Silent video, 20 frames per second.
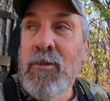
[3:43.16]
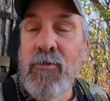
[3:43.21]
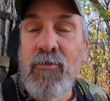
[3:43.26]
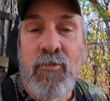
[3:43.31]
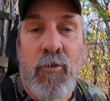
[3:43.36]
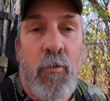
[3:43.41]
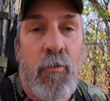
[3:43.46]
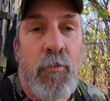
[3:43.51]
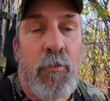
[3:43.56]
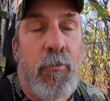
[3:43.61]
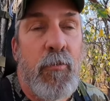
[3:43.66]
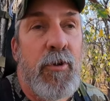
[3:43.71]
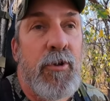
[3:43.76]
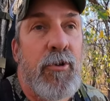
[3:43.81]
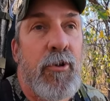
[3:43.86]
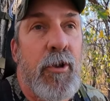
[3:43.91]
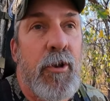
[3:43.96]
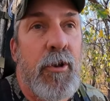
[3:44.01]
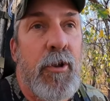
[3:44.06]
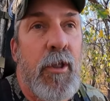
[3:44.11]
so we
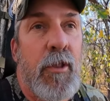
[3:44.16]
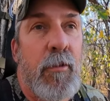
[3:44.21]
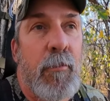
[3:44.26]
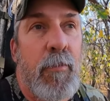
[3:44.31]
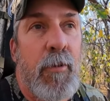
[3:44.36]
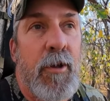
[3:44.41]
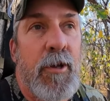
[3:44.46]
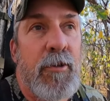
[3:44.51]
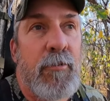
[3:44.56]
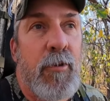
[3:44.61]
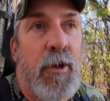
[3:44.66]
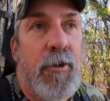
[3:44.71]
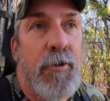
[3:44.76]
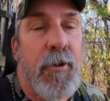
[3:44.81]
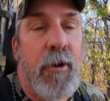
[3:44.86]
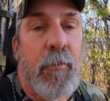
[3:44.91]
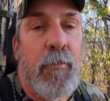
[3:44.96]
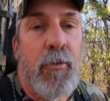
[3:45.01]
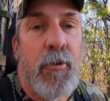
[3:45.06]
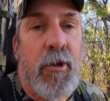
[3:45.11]
went to another place right
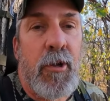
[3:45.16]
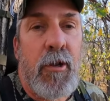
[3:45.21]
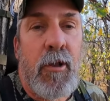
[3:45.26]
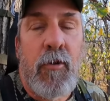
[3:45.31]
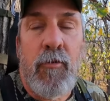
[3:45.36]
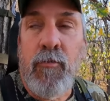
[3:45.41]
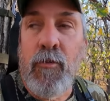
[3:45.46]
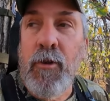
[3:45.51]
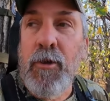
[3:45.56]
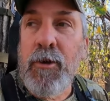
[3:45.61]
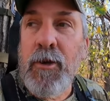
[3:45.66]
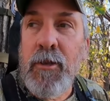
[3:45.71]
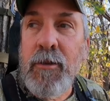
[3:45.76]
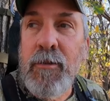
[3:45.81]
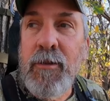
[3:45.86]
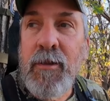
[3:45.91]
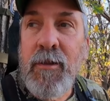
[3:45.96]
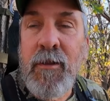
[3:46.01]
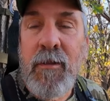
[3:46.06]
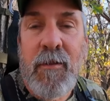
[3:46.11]
there pretty close looking.
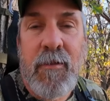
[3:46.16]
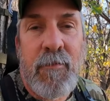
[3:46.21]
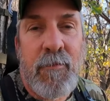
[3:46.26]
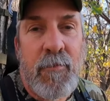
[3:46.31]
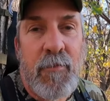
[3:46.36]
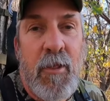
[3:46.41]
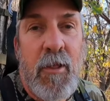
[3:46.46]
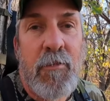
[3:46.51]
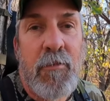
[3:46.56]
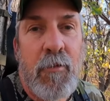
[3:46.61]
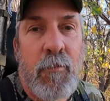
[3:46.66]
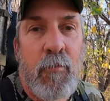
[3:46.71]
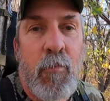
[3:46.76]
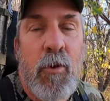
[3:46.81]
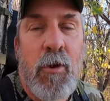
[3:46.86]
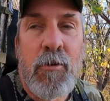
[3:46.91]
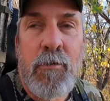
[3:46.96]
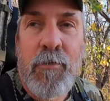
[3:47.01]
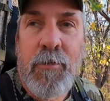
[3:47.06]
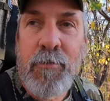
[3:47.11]
Nothing
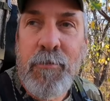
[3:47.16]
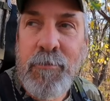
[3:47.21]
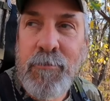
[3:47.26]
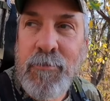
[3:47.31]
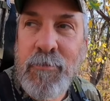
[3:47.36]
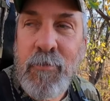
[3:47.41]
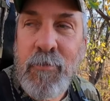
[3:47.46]
worth